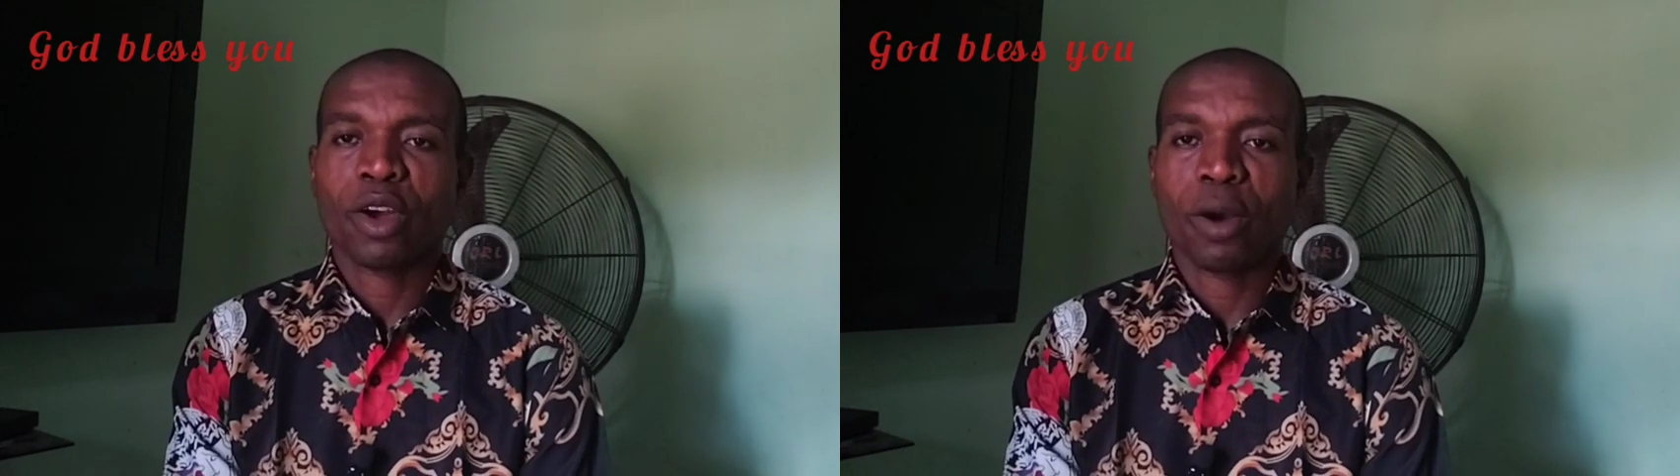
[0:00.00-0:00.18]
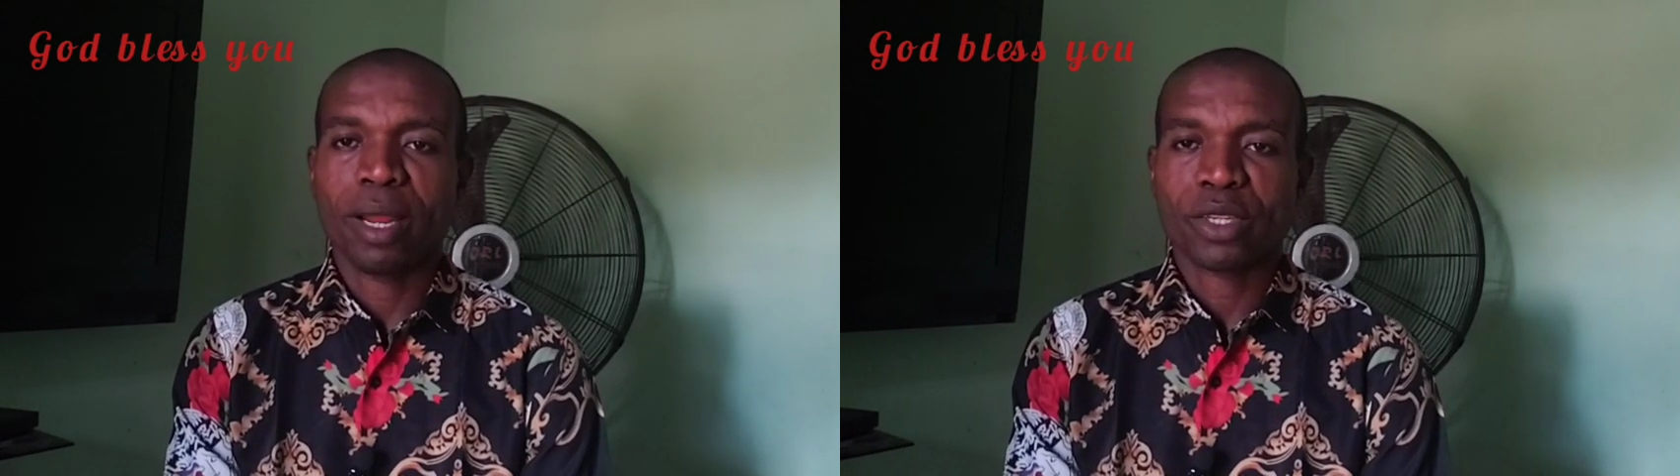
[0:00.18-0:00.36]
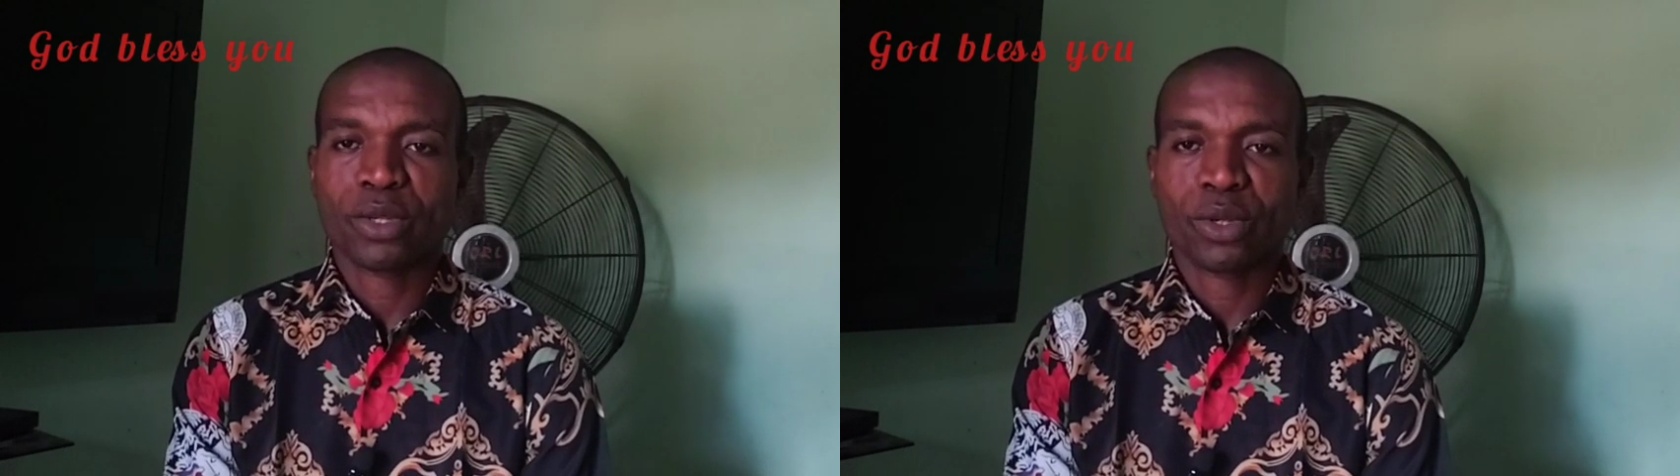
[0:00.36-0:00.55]

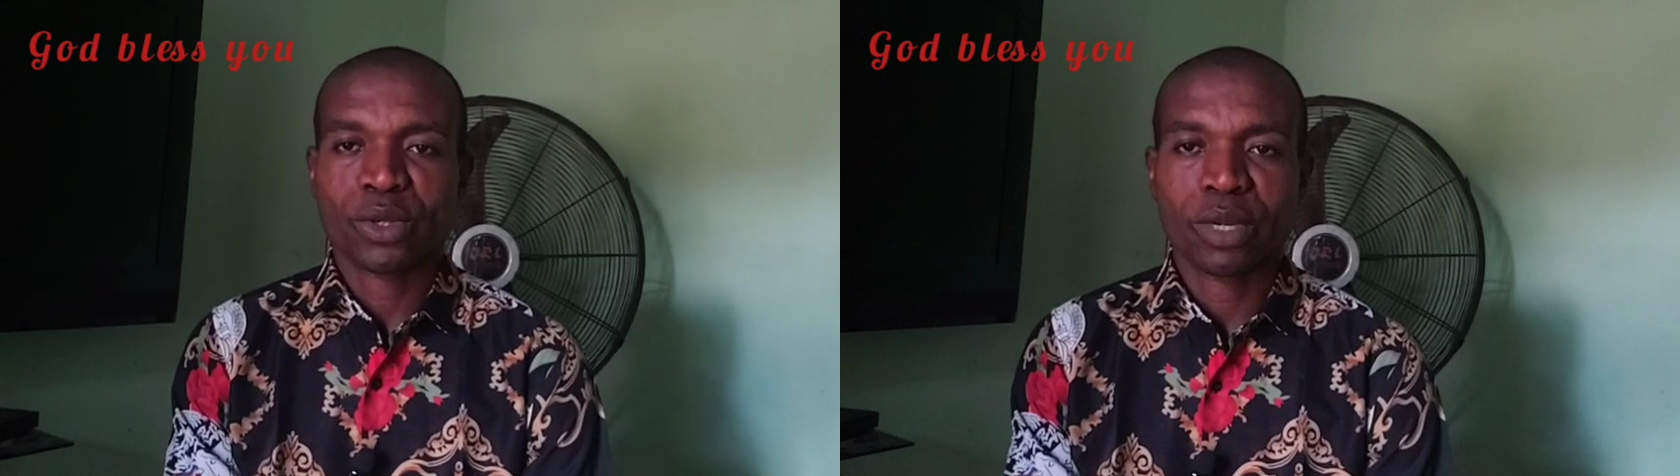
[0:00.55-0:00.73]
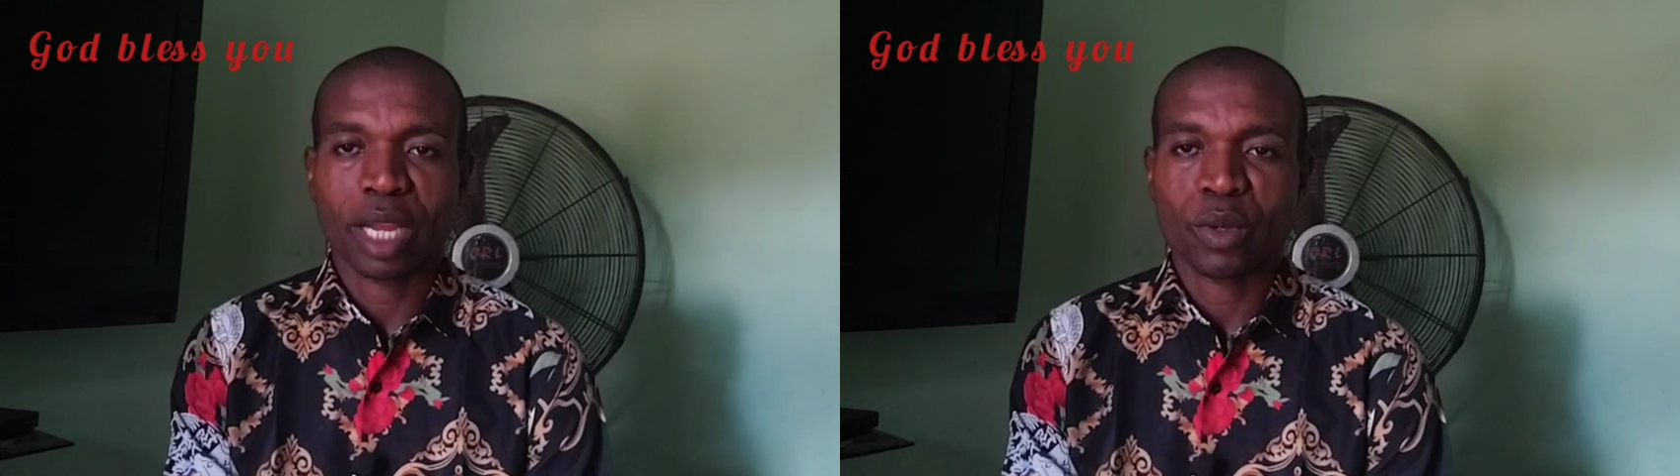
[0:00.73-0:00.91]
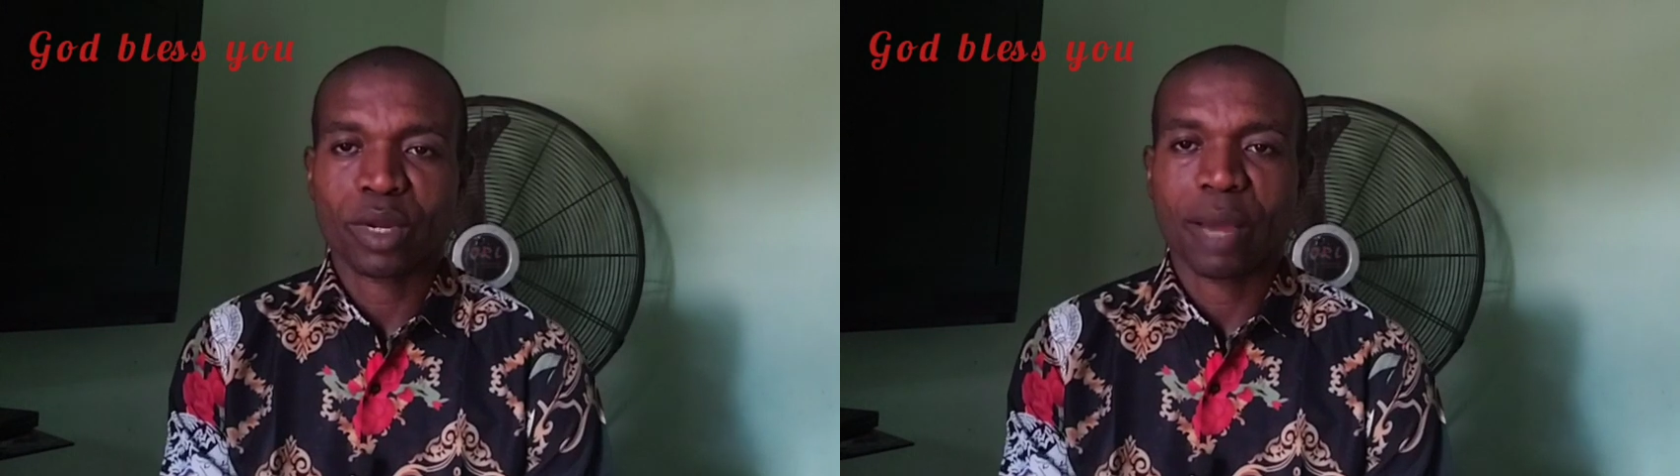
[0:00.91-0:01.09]
God bless you,
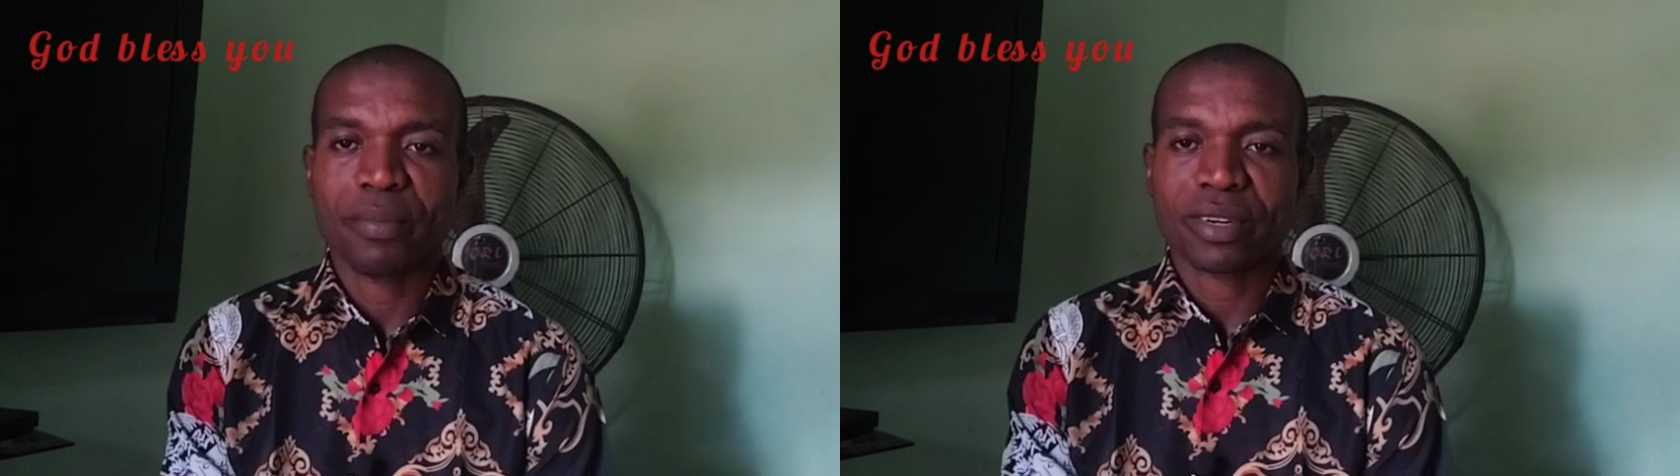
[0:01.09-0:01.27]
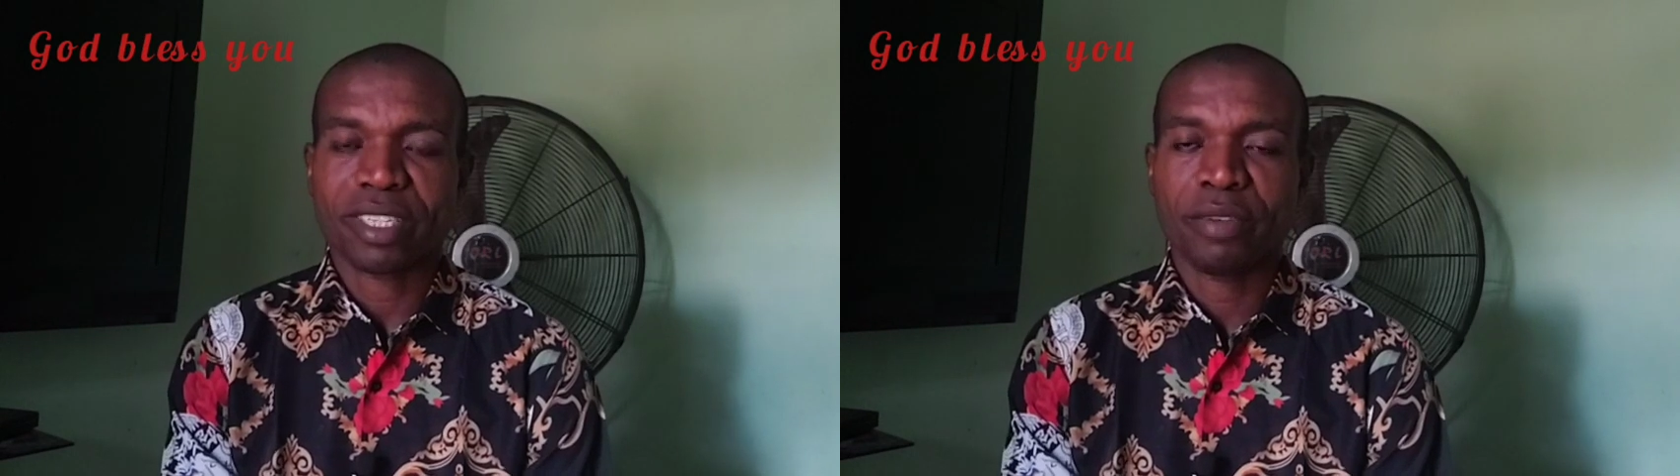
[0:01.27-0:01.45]
so that you can be